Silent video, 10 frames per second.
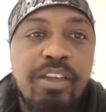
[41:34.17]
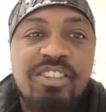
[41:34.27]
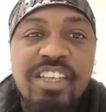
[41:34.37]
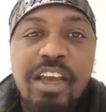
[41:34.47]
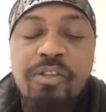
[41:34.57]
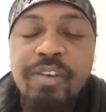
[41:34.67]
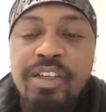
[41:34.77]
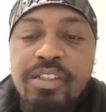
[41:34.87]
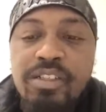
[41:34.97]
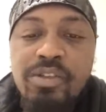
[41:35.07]

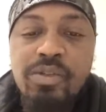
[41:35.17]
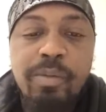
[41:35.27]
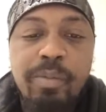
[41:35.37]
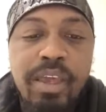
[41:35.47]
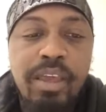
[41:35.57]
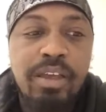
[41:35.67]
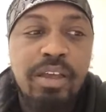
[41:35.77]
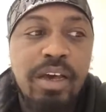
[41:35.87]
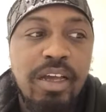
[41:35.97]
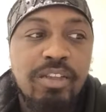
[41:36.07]
sacrifices to a pagan
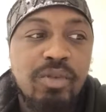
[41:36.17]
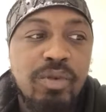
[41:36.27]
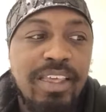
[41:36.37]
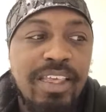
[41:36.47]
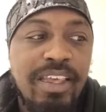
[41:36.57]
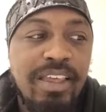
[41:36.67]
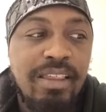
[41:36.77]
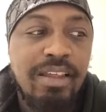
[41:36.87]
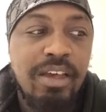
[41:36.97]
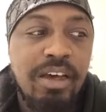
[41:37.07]
god, to a
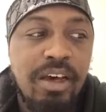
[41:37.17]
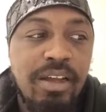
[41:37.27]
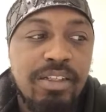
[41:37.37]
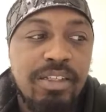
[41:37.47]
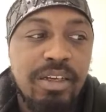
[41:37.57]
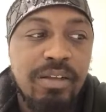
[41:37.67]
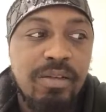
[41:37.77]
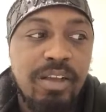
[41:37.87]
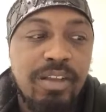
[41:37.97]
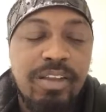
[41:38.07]
heathen god, to
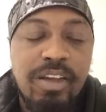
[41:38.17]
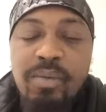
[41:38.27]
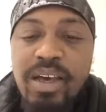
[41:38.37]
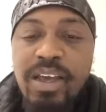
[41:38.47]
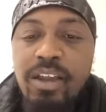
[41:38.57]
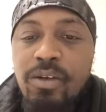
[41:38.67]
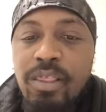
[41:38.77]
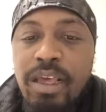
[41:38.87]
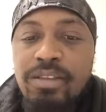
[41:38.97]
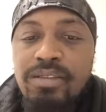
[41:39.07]
a dumb idol
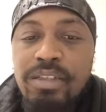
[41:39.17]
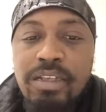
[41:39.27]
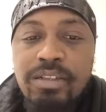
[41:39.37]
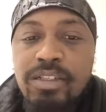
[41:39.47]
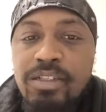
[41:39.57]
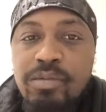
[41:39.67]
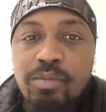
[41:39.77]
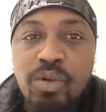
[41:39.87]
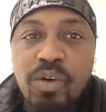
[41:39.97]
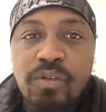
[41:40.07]
that doesn't
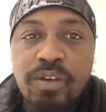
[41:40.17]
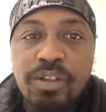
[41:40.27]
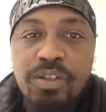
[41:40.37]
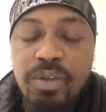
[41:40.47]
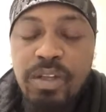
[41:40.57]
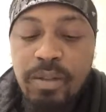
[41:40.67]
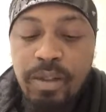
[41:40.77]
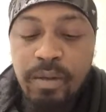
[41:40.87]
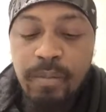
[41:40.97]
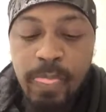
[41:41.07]
move or do
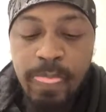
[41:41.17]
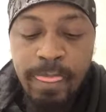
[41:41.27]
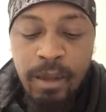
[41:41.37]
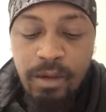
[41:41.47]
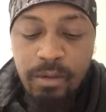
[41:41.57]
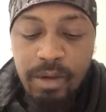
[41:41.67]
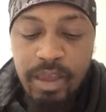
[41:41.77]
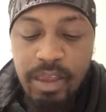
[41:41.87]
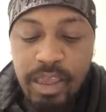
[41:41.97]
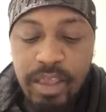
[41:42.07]
nothing.
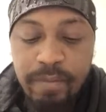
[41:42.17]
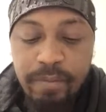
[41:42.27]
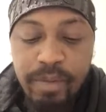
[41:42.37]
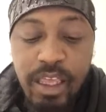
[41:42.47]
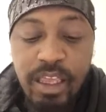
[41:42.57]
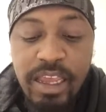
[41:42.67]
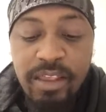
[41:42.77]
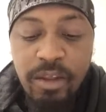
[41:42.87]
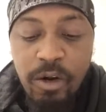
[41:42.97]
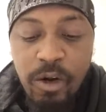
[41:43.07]
Right. And they
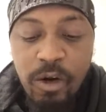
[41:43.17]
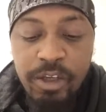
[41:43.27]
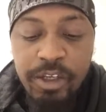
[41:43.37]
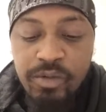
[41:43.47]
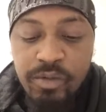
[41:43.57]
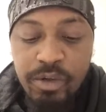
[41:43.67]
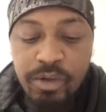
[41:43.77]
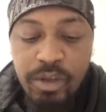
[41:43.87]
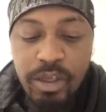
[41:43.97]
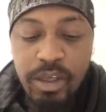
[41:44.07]
gathered all
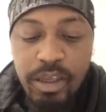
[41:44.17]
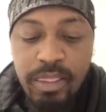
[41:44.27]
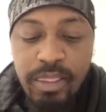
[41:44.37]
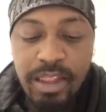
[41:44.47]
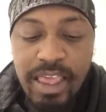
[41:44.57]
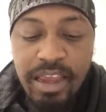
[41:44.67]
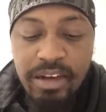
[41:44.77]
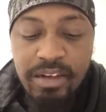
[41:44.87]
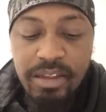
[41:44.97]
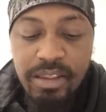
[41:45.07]
Israel in the
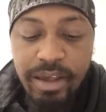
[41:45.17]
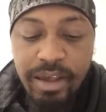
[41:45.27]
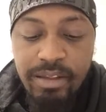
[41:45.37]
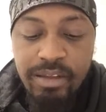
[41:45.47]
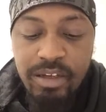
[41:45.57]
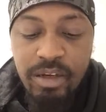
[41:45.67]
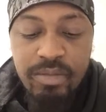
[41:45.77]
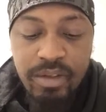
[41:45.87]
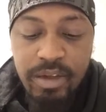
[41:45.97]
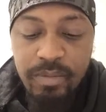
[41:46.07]
land that to come
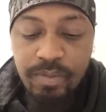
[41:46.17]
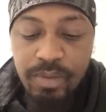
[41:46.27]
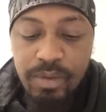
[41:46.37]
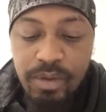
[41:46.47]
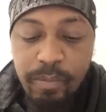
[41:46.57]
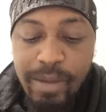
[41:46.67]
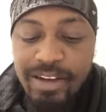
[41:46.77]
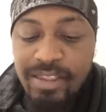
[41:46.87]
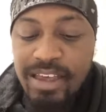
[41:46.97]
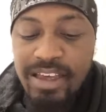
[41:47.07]
to them.
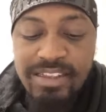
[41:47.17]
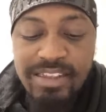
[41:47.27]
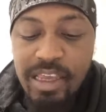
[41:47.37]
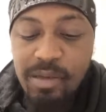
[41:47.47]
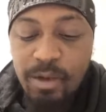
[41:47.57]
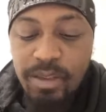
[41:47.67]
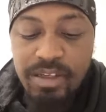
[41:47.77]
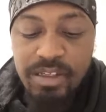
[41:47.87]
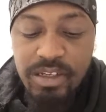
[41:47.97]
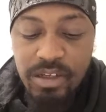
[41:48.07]
Mattathias came with
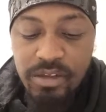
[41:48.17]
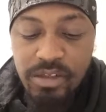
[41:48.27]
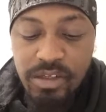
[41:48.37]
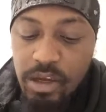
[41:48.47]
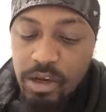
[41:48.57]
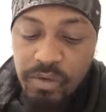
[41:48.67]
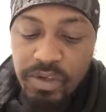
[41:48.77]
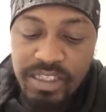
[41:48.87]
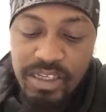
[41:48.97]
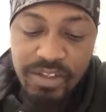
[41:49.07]
his sons.
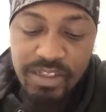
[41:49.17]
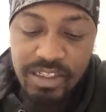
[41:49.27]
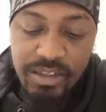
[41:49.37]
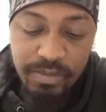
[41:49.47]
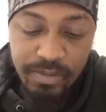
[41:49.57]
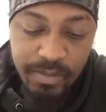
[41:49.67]
Read 17.